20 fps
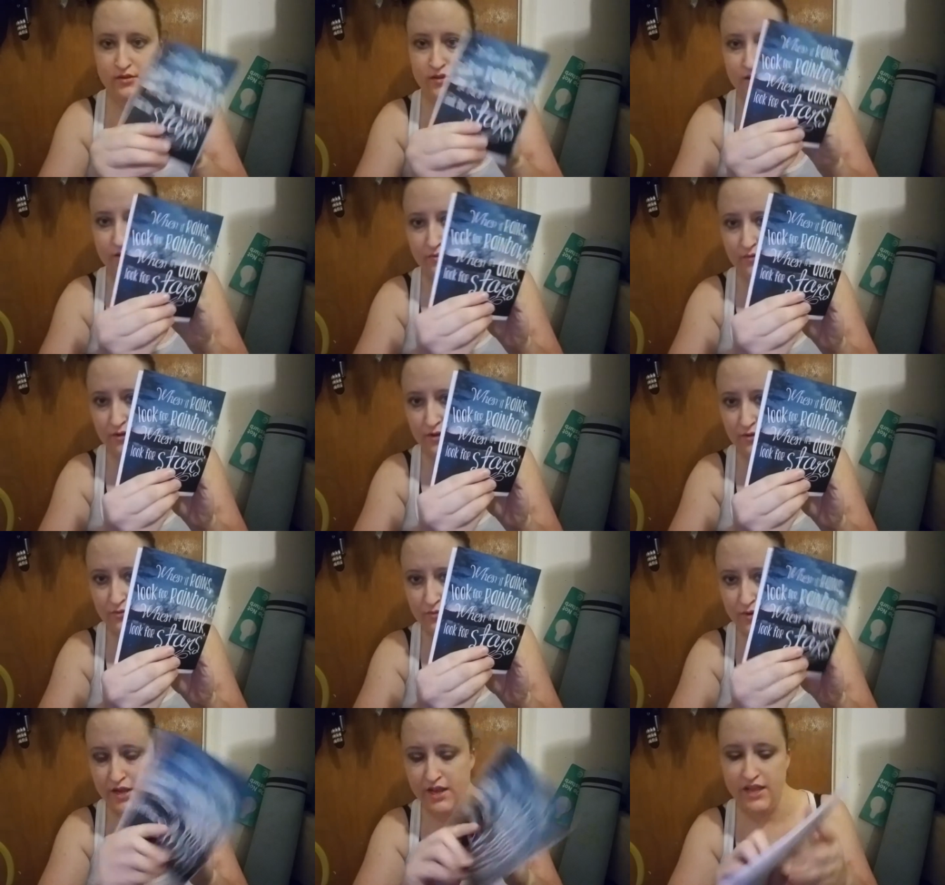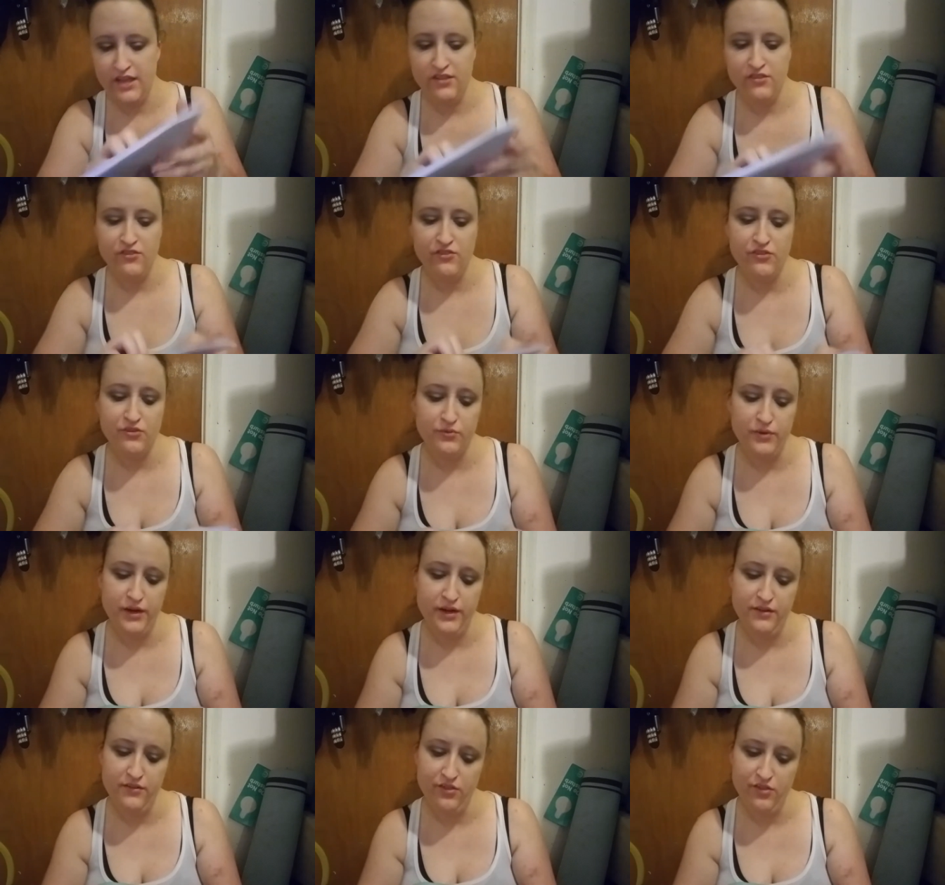When it rains,
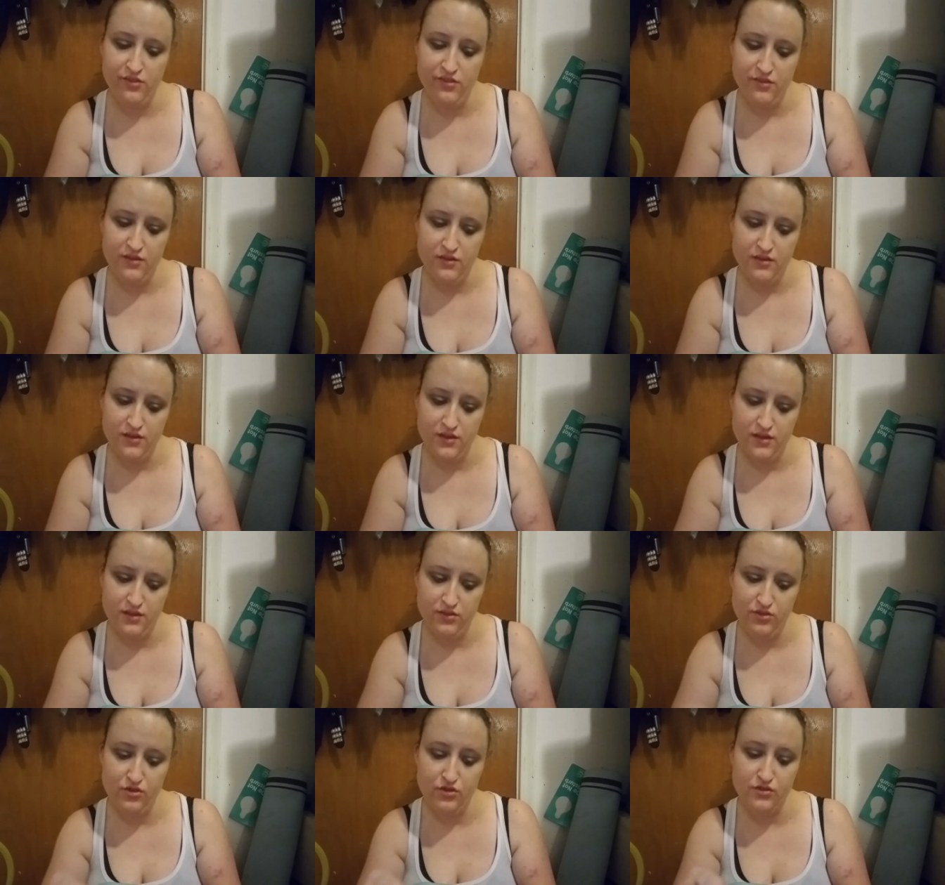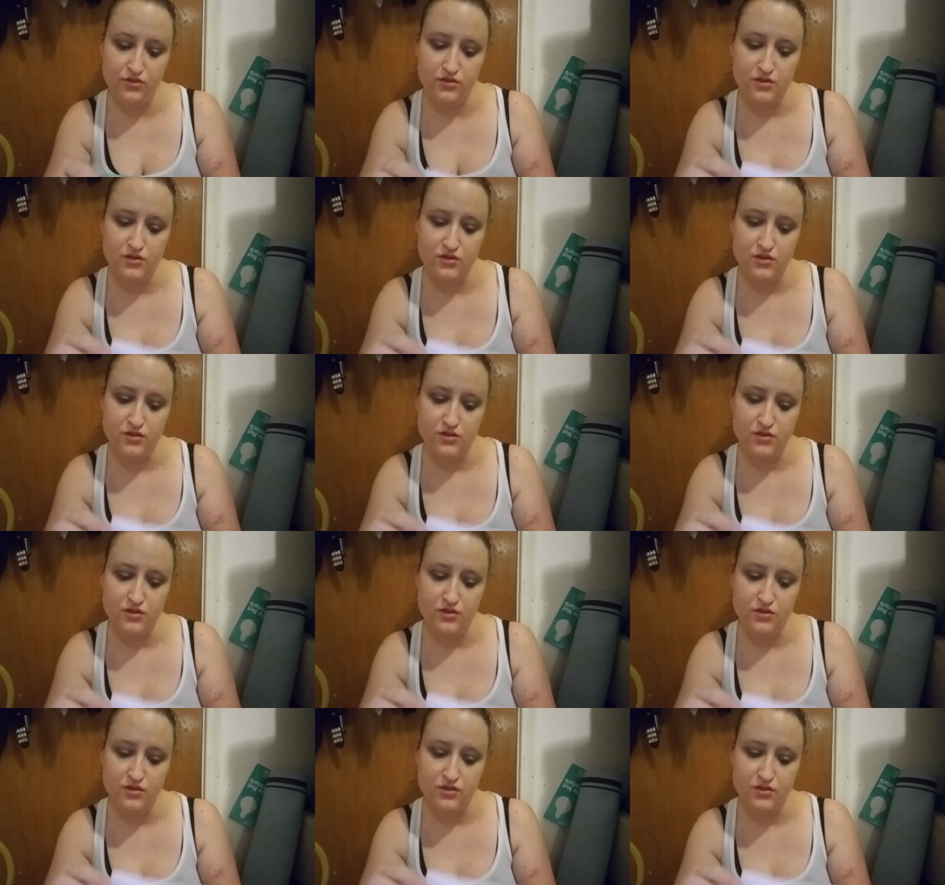look